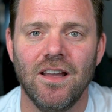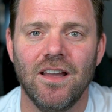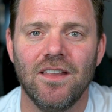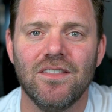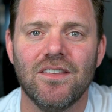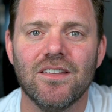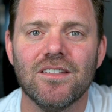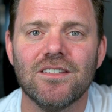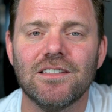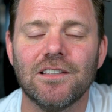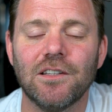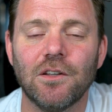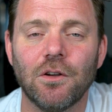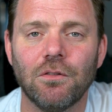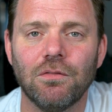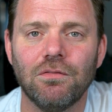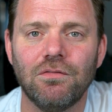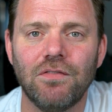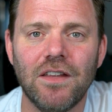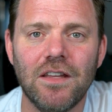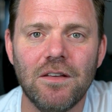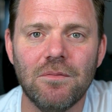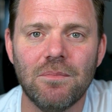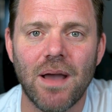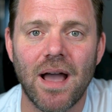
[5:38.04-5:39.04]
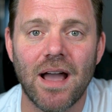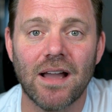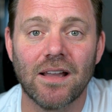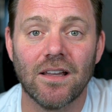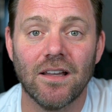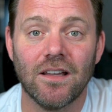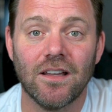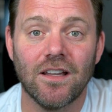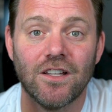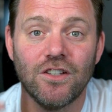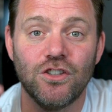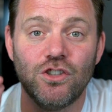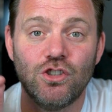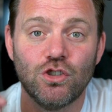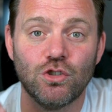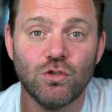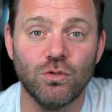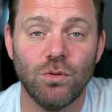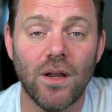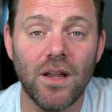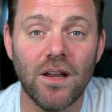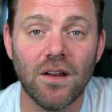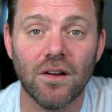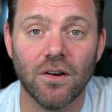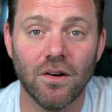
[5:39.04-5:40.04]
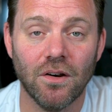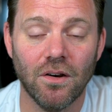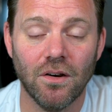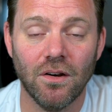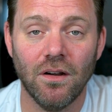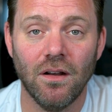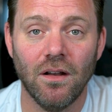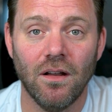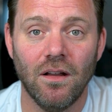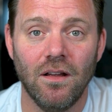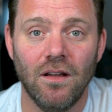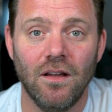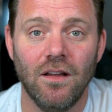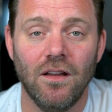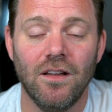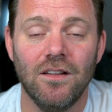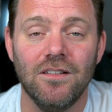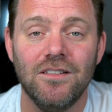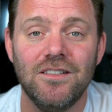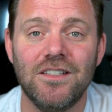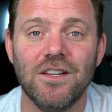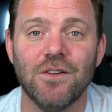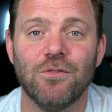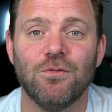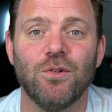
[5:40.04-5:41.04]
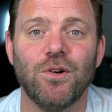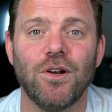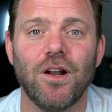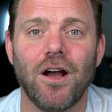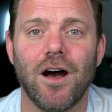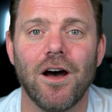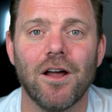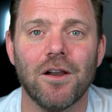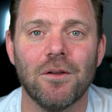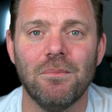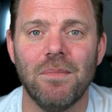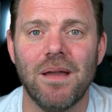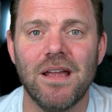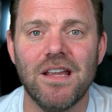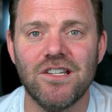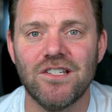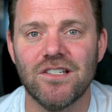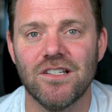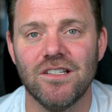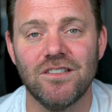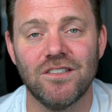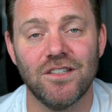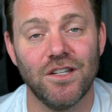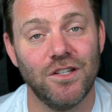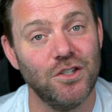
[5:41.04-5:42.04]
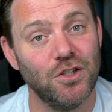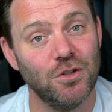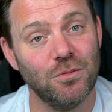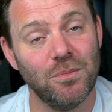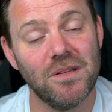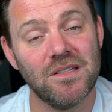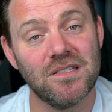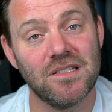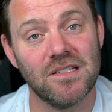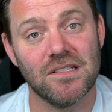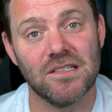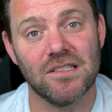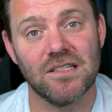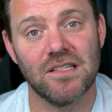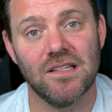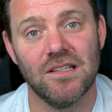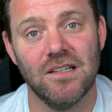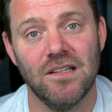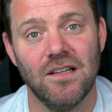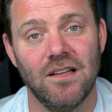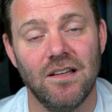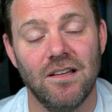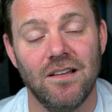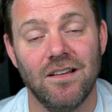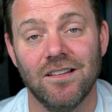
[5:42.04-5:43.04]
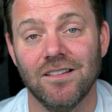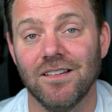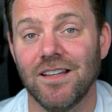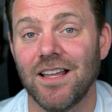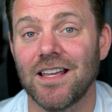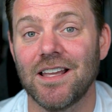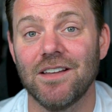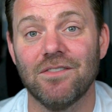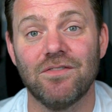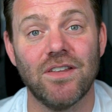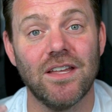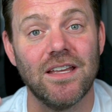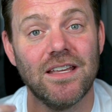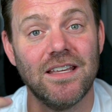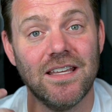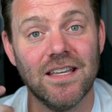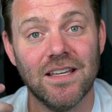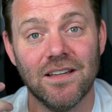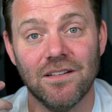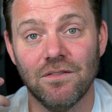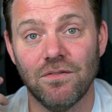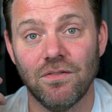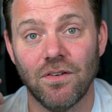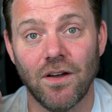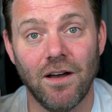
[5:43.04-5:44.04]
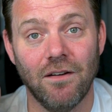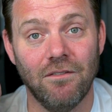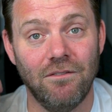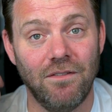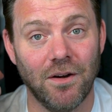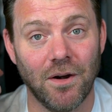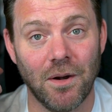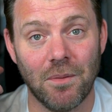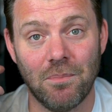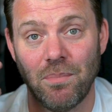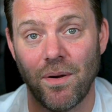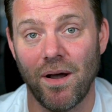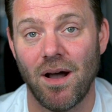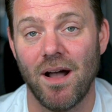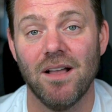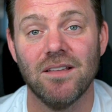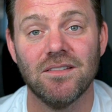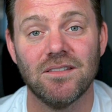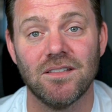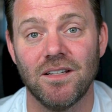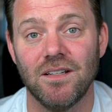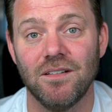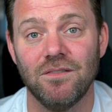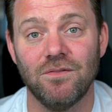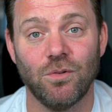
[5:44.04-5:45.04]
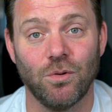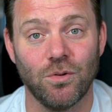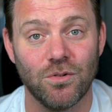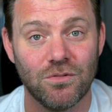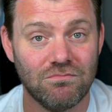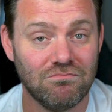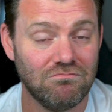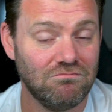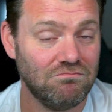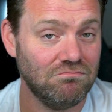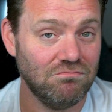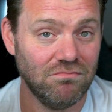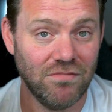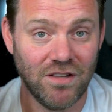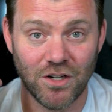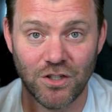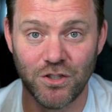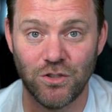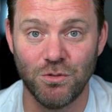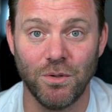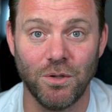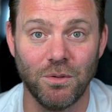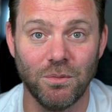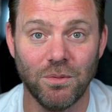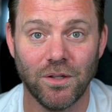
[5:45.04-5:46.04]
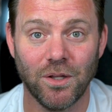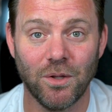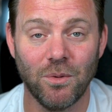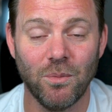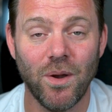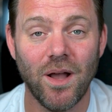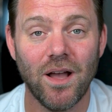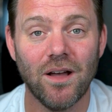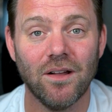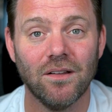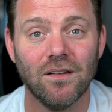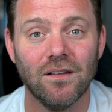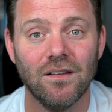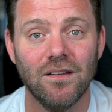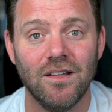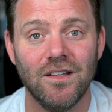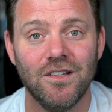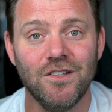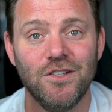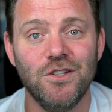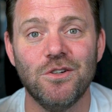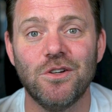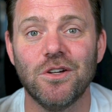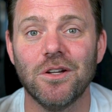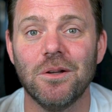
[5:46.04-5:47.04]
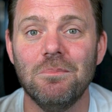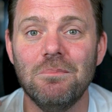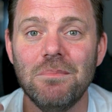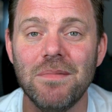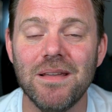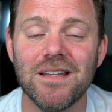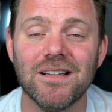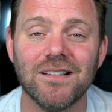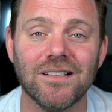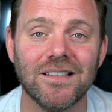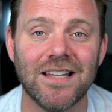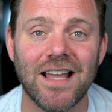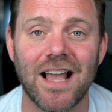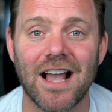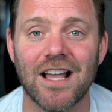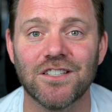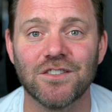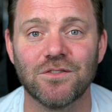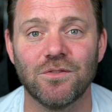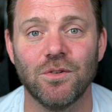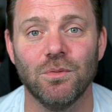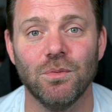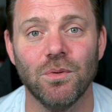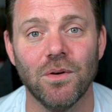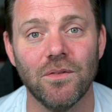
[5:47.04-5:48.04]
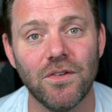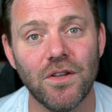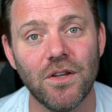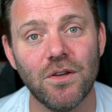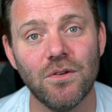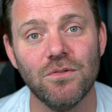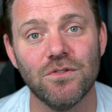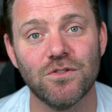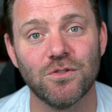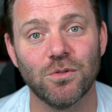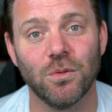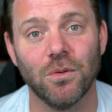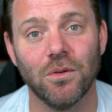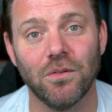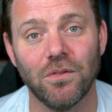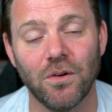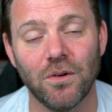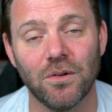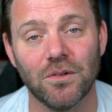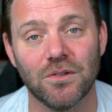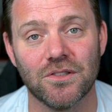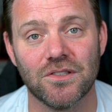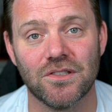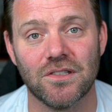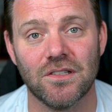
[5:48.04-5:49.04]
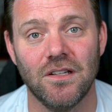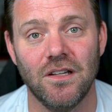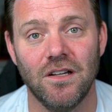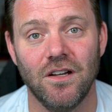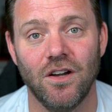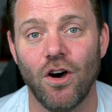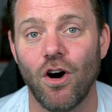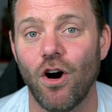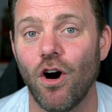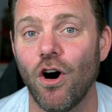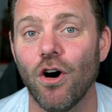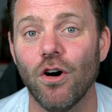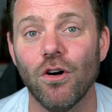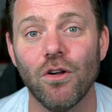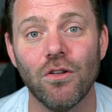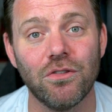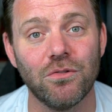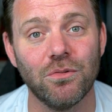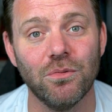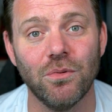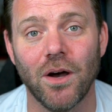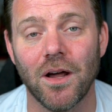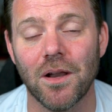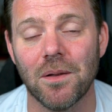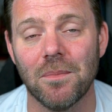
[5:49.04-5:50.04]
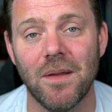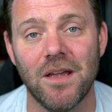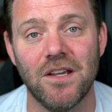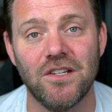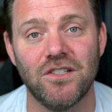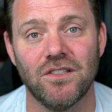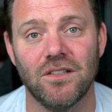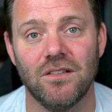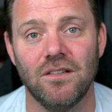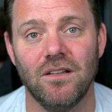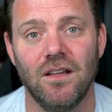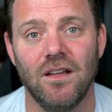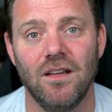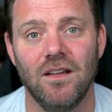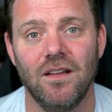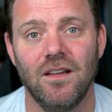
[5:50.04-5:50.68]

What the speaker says: This little feedback can trigger different automations in your business. Like if they give a very positive or they're doing really well, you can immediately ask for reviews or referrals, all through automation.